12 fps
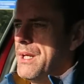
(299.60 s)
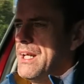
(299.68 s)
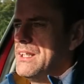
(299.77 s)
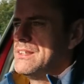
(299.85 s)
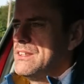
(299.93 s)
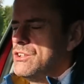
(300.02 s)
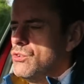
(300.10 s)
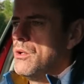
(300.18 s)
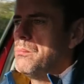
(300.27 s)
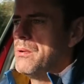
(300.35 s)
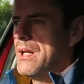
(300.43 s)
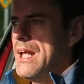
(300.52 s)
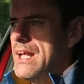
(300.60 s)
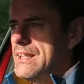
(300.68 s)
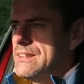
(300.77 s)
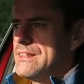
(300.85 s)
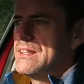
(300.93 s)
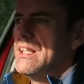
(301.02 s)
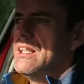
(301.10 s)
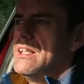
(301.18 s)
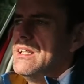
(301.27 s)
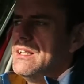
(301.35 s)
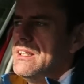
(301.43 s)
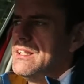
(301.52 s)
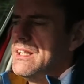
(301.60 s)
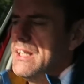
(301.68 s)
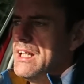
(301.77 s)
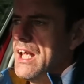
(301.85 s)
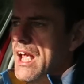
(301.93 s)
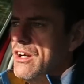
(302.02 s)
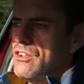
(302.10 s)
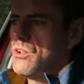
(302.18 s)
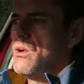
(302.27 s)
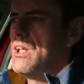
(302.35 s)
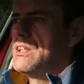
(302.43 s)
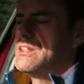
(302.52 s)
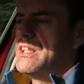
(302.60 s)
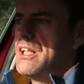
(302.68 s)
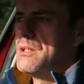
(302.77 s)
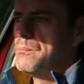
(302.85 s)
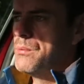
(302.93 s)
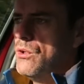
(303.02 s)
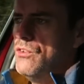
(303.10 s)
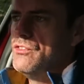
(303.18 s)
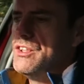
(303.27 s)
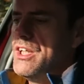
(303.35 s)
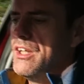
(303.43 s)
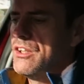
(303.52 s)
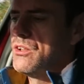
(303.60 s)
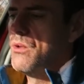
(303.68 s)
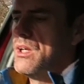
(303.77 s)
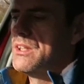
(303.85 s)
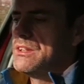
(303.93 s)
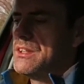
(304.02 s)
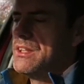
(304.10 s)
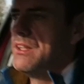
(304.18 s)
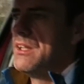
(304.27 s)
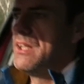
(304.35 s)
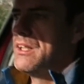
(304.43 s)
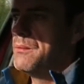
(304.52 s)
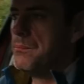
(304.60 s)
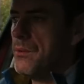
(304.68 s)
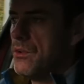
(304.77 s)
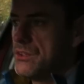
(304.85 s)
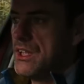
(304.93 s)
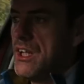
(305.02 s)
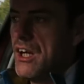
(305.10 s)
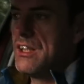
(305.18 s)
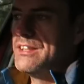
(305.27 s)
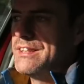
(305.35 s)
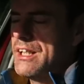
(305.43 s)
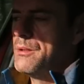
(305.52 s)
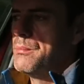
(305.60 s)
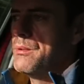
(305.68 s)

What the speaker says: pace to replace the air quality and improve the air quality both in Ireland and